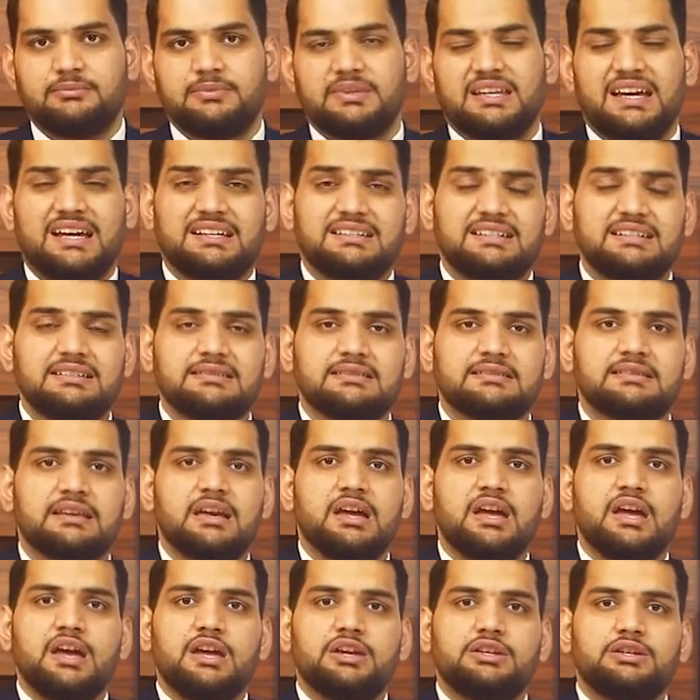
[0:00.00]
That is,
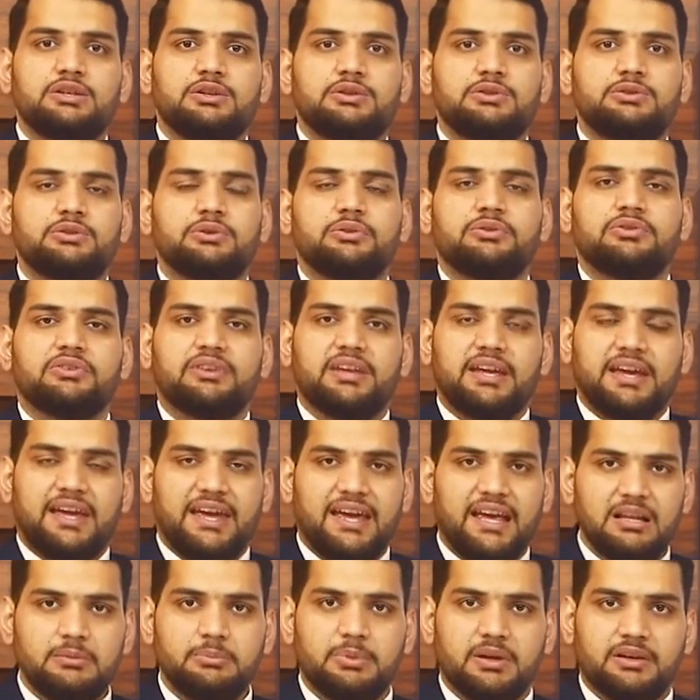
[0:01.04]
you use the
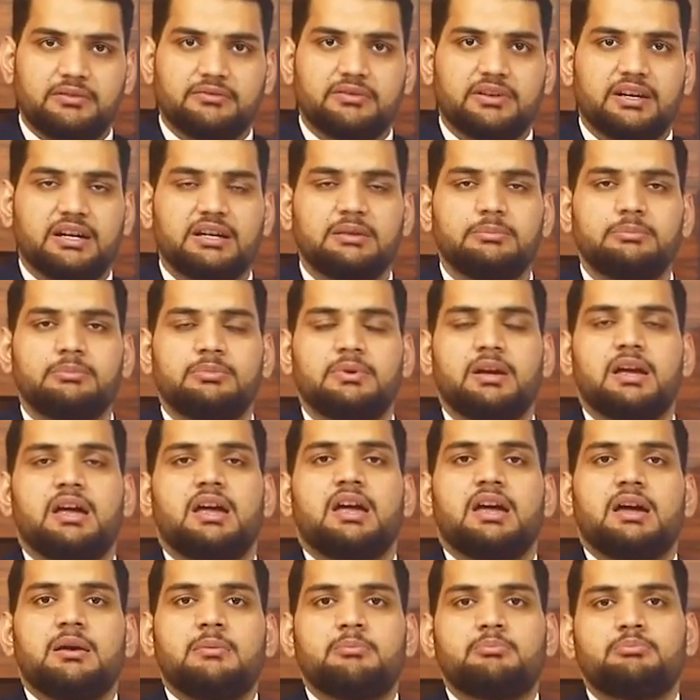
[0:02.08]
helping verb
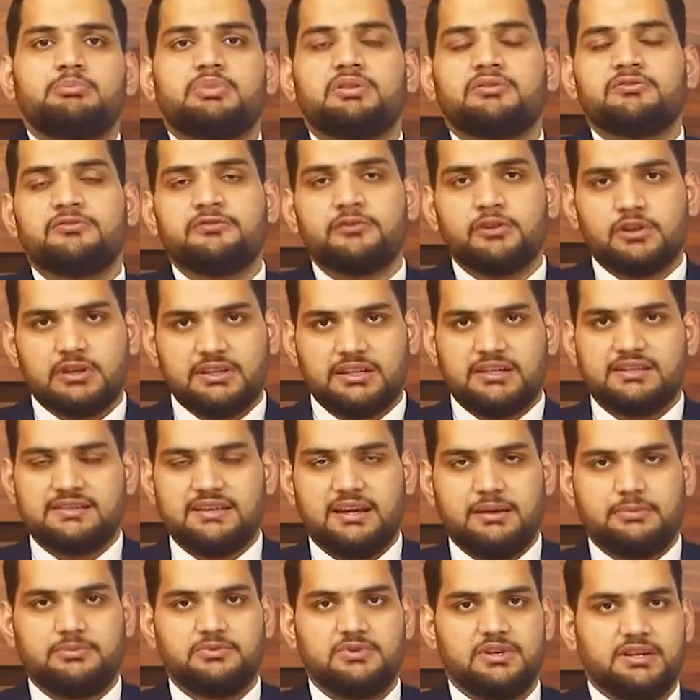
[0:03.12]
before the
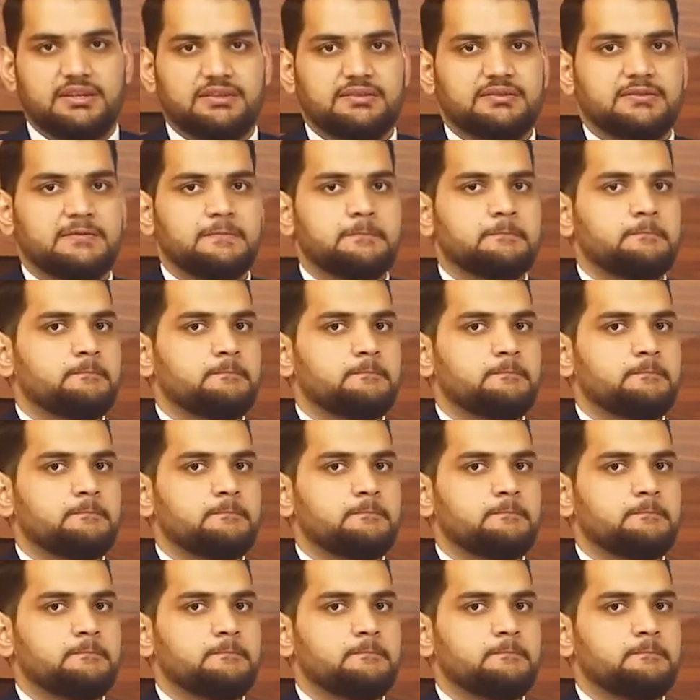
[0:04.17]
subject.